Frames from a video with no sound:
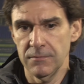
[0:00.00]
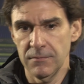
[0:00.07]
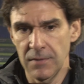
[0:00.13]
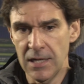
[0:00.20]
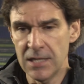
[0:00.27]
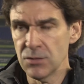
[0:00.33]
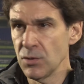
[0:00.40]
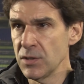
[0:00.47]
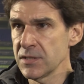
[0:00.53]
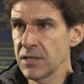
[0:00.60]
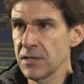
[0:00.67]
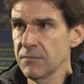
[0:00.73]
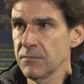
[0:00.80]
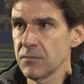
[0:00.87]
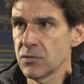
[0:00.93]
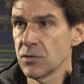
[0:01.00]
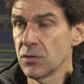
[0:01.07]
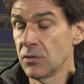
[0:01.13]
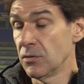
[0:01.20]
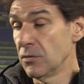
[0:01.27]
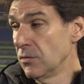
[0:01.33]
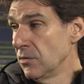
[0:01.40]
last Wednesday,
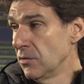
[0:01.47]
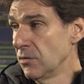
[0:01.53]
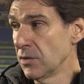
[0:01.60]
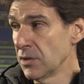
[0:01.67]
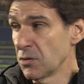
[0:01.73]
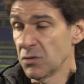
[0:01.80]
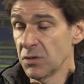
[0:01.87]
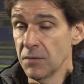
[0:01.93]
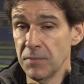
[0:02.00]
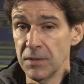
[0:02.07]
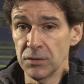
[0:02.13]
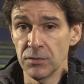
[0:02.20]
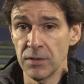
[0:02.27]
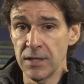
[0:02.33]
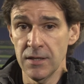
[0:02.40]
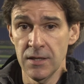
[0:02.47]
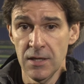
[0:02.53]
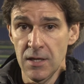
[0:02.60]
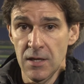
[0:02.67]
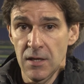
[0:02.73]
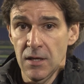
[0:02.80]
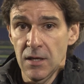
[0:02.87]
so he couldn't play today.
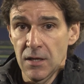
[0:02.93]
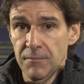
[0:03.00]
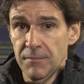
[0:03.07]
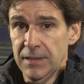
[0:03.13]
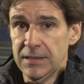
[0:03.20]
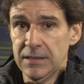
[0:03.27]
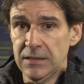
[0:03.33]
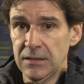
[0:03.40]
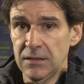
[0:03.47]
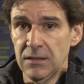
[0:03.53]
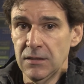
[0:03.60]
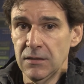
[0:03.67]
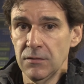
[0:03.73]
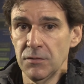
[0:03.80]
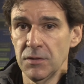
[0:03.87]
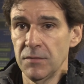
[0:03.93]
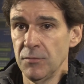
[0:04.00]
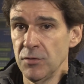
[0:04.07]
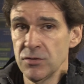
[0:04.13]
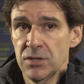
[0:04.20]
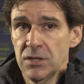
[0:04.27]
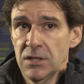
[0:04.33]
But uh, with
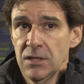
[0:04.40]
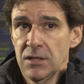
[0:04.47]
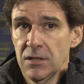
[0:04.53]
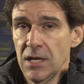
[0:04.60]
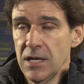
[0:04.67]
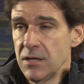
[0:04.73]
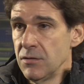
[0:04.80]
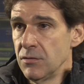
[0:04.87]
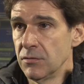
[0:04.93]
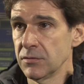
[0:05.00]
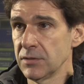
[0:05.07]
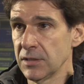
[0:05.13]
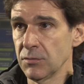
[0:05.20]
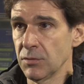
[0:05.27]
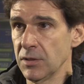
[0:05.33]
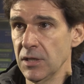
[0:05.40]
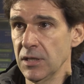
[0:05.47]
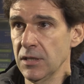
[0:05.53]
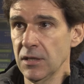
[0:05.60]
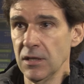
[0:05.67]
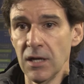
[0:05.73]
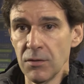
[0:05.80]
Munce, I knew that when uh,
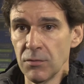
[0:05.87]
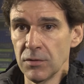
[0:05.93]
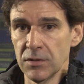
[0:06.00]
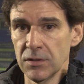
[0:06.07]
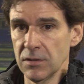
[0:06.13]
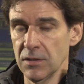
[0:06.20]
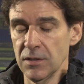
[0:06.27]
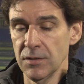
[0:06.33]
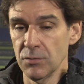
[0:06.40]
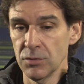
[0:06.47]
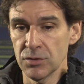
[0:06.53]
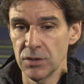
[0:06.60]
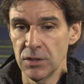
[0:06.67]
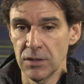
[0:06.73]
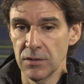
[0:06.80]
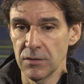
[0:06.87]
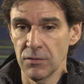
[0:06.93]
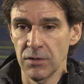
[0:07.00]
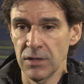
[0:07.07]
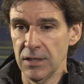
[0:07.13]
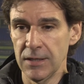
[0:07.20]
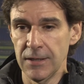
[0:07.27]
I, w- I was uh,
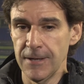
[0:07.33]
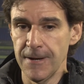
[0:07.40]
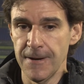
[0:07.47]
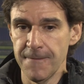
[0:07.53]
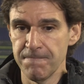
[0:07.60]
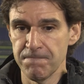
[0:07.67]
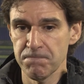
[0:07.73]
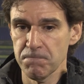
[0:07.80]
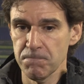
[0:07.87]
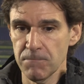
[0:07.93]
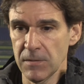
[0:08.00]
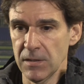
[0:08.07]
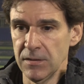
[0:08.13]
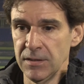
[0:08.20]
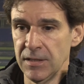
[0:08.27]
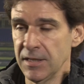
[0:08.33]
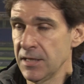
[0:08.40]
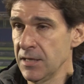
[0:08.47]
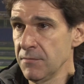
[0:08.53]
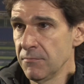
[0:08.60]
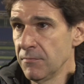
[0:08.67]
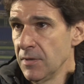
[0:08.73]
gonna needed
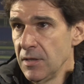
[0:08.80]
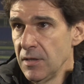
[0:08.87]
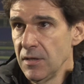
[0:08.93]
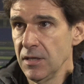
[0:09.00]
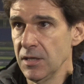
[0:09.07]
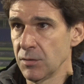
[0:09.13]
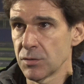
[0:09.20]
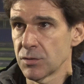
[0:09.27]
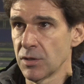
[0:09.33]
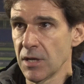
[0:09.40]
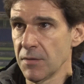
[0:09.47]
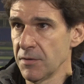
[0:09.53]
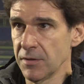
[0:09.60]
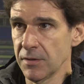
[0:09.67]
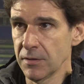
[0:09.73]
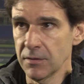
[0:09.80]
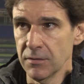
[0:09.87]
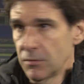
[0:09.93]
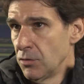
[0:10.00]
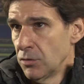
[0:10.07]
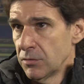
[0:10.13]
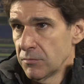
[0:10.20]
him, he was gonna
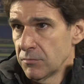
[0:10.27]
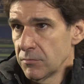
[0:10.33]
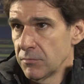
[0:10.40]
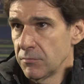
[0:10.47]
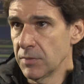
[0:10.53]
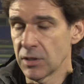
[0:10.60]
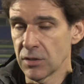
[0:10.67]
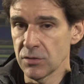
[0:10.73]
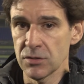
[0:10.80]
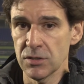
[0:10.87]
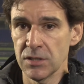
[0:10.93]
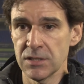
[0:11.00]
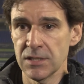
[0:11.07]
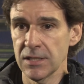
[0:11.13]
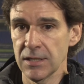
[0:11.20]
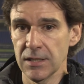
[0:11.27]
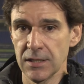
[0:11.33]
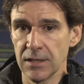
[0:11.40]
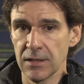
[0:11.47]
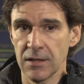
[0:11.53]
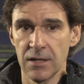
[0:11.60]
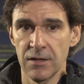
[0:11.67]
be good because he's
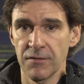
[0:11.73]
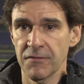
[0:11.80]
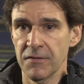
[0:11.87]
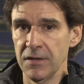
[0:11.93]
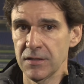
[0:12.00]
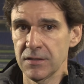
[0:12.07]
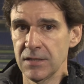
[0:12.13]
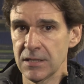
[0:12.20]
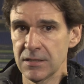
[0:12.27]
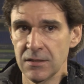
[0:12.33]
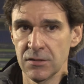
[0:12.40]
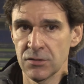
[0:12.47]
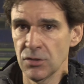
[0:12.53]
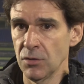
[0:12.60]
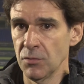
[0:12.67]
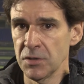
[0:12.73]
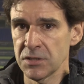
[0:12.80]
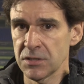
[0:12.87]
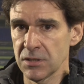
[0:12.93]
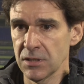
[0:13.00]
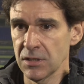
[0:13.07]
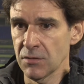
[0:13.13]
the kind of kid that is
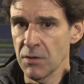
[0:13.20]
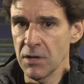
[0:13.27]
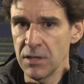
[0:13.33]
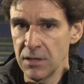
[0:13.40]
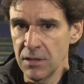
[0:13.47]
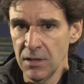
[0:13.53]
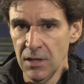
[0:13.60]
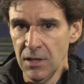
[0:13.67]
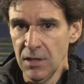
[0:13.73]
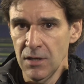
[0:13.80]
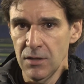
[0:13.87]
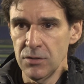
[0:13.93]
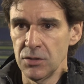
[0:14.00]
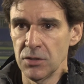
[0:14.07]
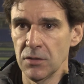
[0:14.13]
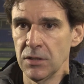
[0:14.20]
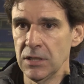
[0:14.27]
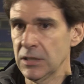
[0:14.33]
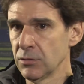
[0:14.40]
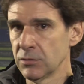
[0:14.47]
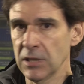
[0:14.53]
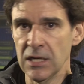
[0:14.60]
always uh, ready. You don't
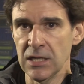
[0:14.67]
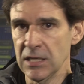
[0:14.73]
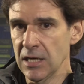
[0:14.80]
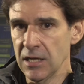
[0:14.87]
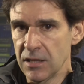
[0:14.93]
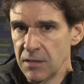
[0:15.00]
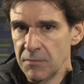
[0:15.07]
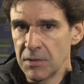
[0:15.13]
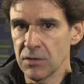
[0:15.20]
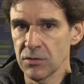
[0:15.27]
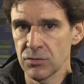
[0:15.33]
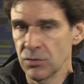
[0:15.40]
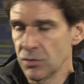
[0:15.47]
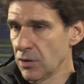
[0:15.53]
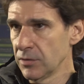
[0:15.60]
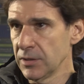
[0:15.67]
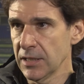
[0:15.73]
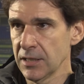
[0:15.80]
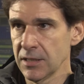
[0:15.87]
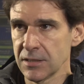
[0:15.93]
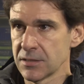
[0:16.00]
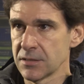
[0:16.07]
need to tell him anything because you know that
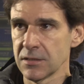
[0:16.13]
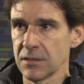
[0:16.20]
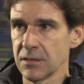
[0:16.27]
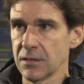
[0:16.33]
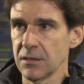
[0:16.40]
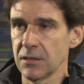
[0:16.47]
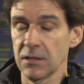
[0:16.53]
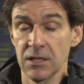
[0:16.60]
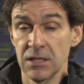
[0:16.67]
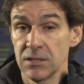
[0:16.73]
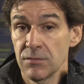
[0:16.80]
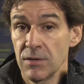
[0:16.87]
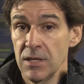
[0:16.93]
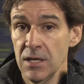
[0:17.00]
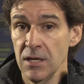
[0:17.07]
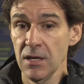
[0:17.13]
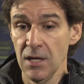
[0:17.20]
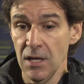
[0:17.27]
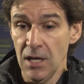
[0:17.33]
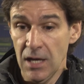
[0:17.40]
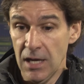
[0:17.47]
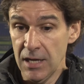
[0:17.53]
he's he's ready.
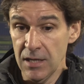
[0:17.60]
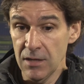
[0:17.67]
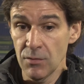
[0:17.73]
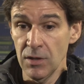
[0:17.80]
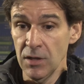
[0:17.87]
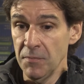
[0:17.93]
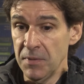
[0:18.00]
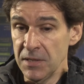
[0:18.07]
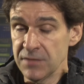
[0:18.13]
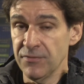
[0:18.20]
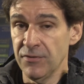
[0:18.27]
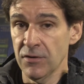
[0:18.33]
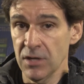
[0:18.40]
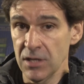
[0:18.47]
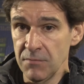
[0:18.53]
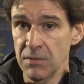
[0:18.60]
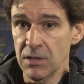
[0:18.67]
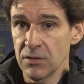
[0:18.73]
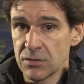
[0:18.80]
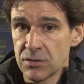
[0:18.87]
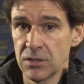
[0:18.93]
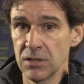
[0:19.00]
And I'm really pleased for him
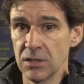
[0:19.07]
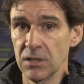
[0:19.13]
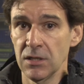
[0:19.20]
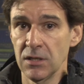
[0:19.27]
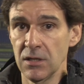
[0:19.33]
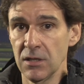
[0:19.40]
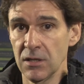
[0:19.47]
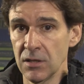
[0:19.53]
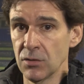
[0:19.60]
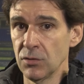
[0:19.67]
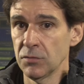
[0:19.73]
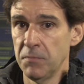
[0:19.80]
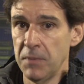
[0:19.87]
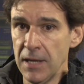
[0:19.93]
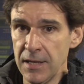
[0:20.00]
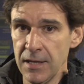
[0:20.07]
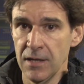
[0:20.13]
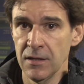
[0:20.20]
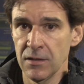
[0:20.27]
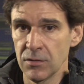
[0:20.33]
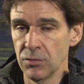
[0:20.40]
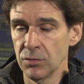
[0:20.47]
because he could play
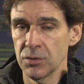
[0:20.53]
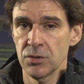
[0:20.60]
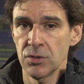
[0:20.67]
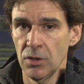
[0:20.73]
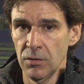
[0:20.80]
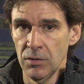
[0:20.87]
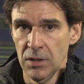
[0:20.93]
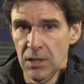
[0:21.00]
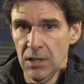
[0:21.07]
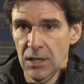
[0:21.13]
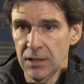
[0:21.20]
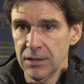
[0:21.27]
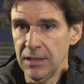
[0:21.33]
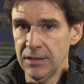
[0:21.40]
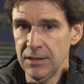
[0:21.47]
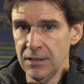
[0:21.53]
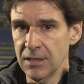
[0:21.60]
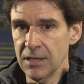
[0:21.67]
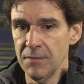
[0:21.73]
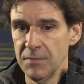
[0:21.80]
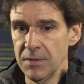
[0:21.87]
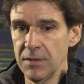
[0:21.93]
and he could show that he
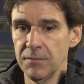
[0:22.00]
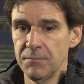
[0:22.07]
can be